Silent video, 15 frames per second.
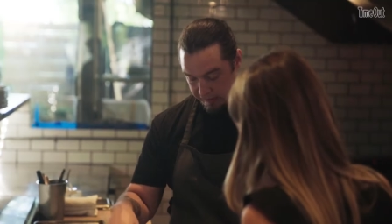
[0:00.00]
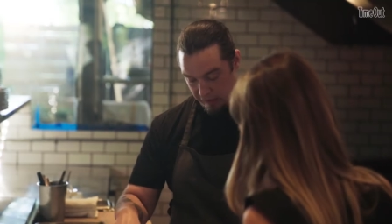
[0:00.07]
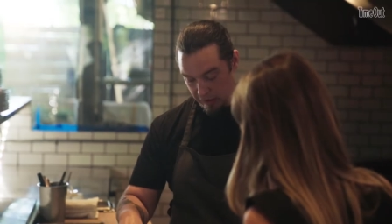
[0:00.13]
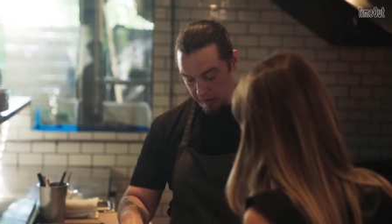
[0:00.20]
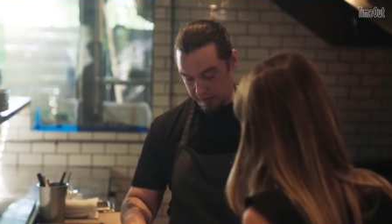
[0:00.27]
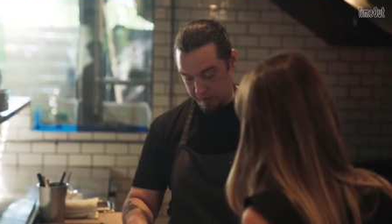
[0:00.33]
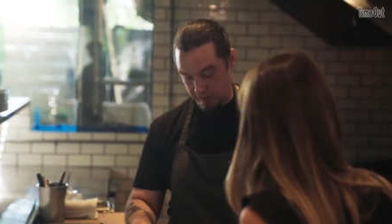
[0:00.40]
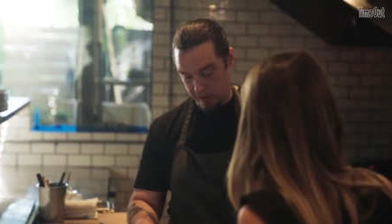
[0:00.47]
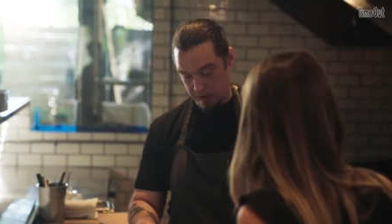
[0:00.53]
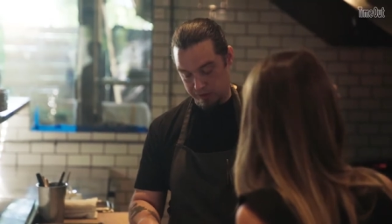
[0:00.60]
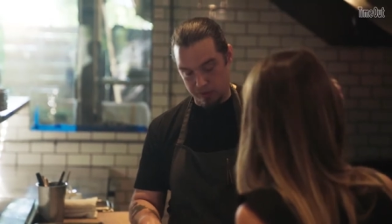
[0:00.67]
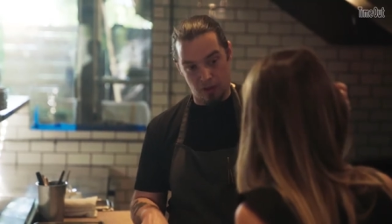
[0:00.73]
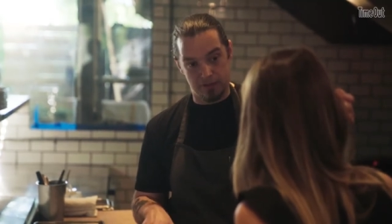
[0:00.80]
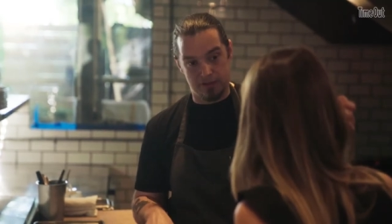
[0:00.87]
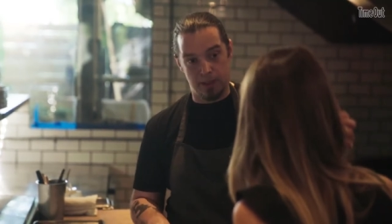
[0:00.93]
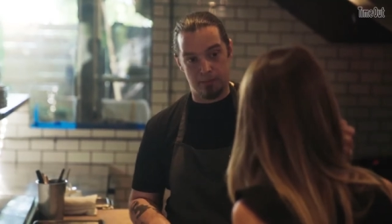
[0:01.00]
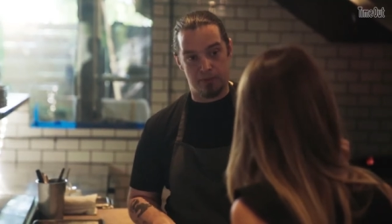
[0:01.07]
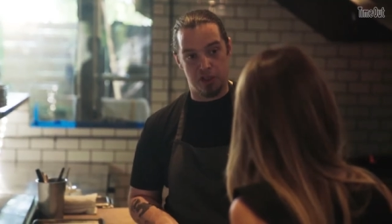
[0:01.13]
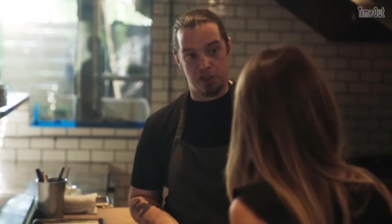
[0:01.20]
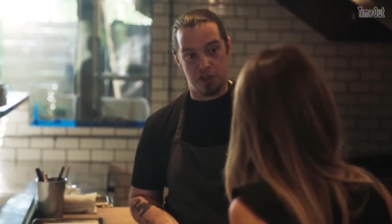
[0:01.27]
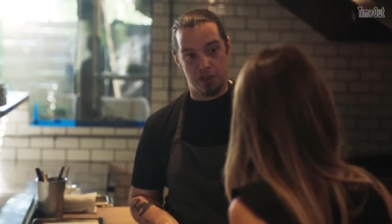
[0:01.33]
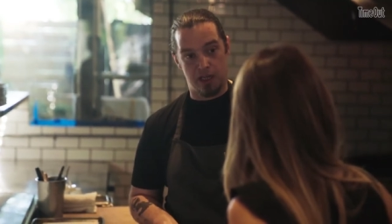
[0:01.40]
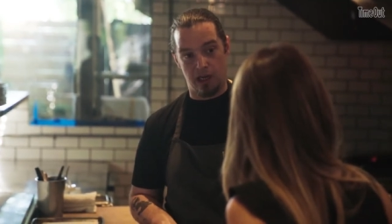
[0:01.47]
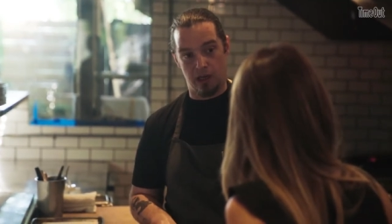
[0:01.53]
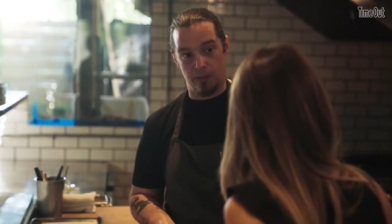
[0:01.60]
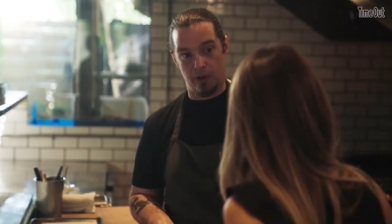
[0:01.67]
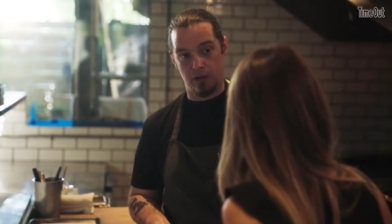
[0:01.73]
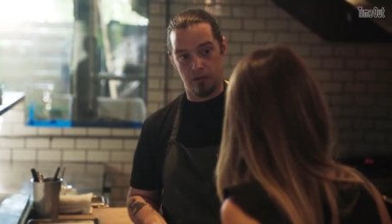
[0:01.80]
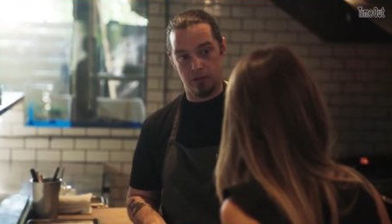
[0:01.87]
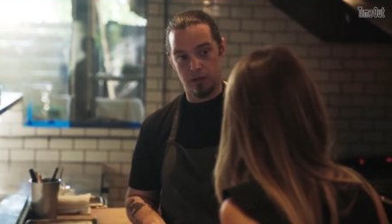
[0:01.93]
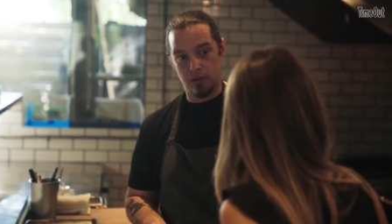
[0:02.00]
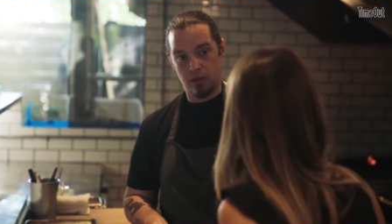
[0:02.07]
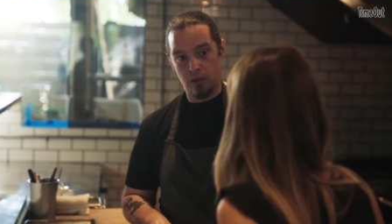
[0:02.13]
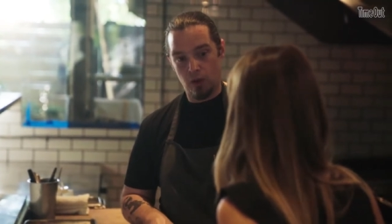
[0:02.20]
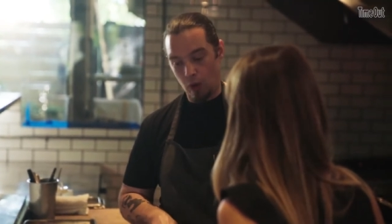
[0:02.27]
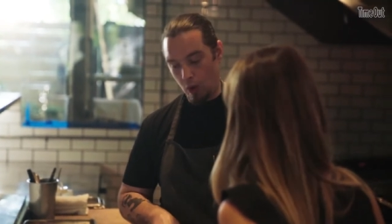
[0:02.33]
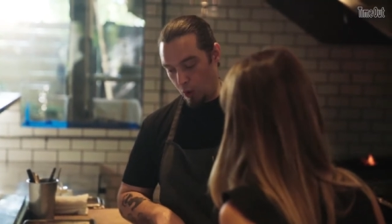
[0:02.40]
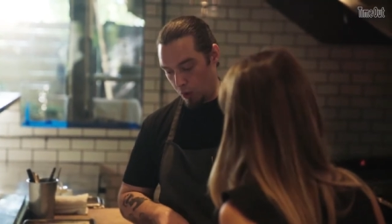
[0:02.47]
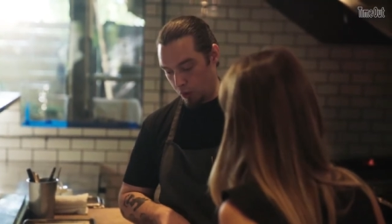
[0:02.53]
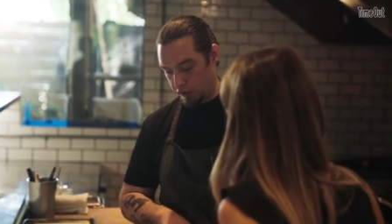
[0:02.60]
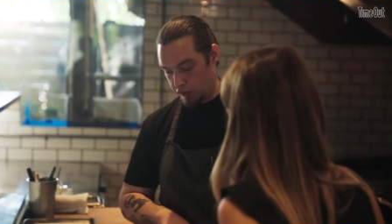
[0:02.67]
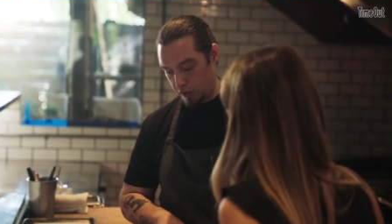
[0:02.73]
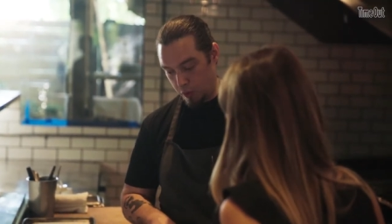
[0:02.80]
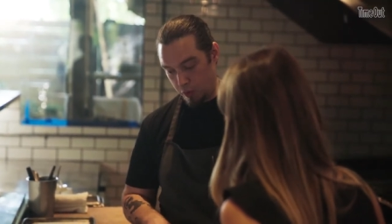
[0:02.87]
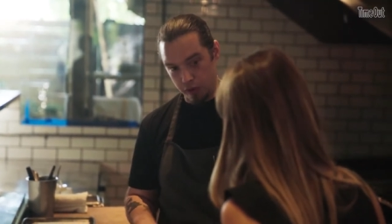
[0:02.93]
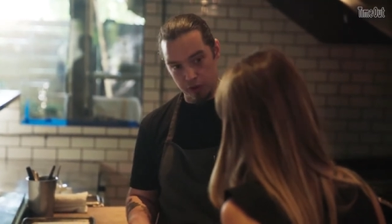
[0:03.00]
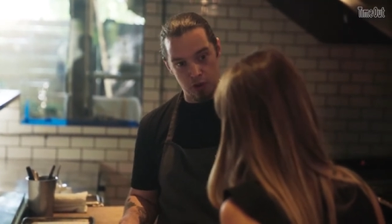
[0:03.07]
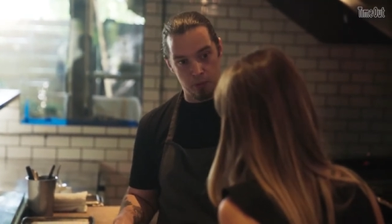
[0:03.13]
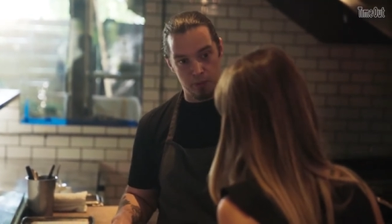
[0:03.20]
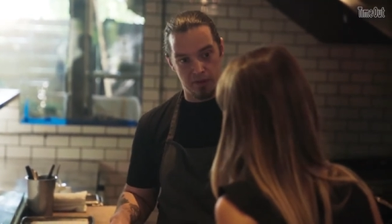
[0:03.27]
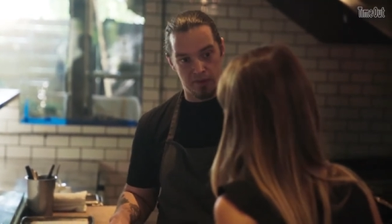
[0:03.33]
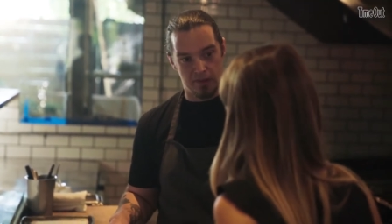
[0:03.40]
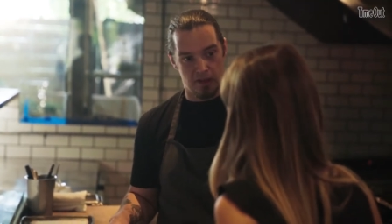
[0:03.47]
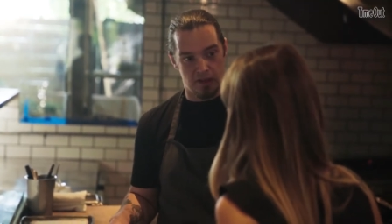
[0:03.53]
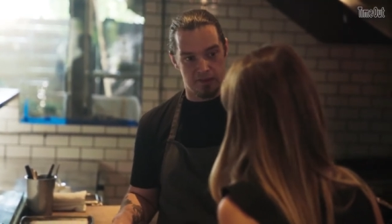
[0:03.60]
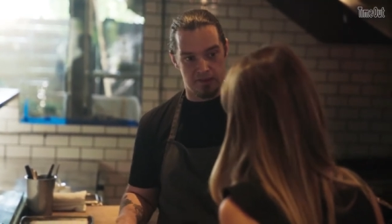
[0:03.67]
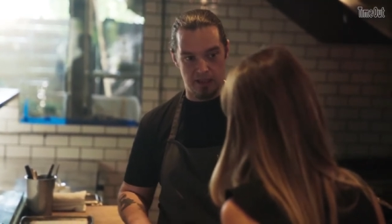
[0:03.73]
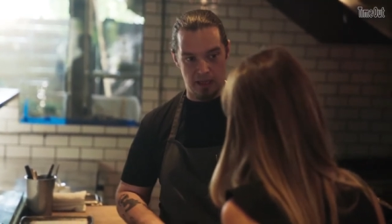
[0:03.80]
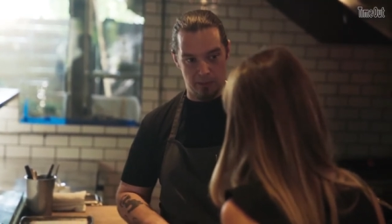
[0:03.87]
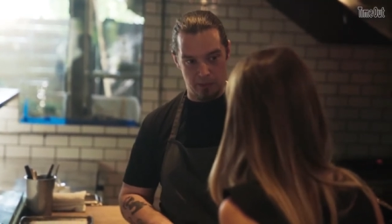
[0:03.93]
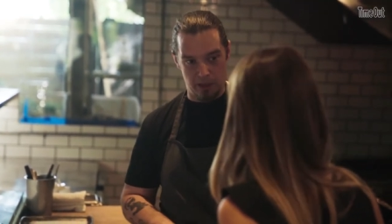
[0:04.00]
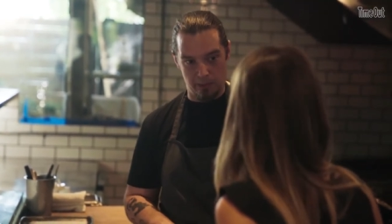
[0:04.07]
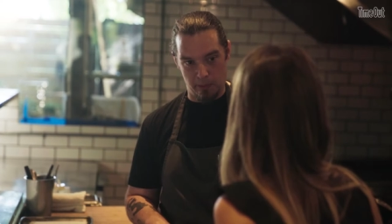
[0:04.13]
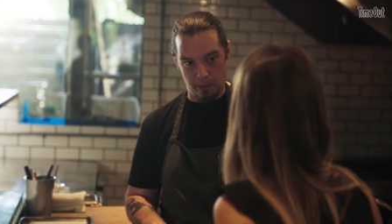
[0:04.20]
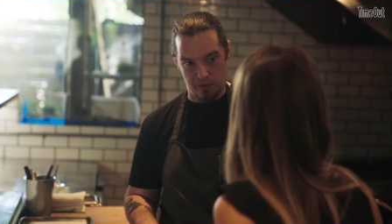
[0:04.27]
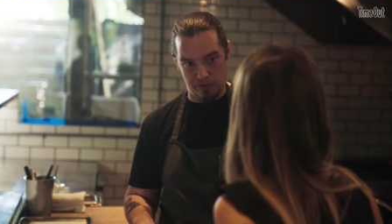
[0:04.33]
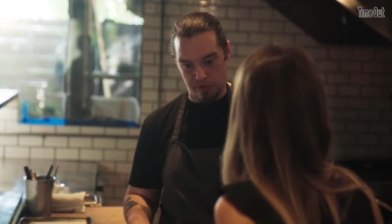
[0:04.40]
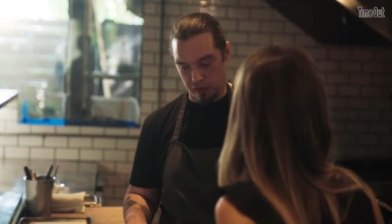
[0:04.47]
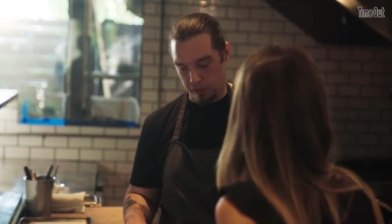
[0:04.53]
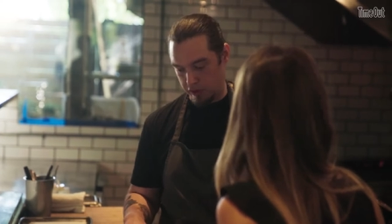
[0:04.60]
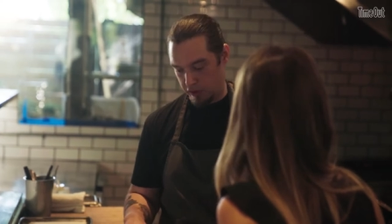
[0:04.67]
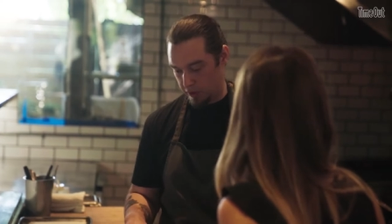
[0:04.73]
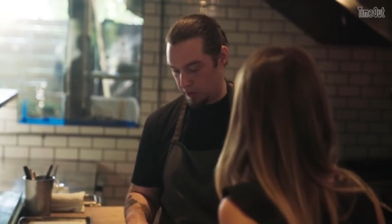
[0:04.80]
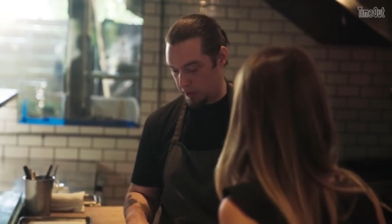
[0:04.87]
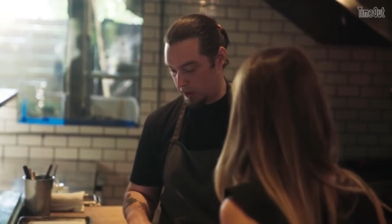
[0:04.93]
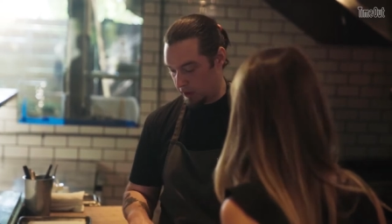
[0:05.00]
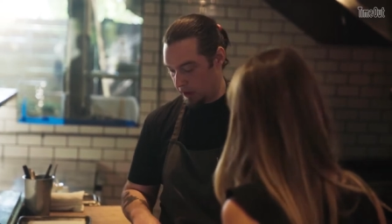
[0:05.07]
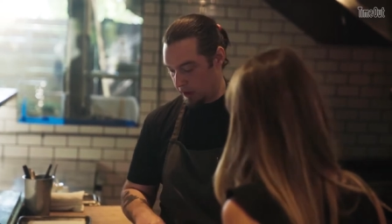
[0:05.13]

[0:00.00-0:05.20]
sauce is called Temptation Caramel. Okay. Old school Cuban sauce that not many people still do.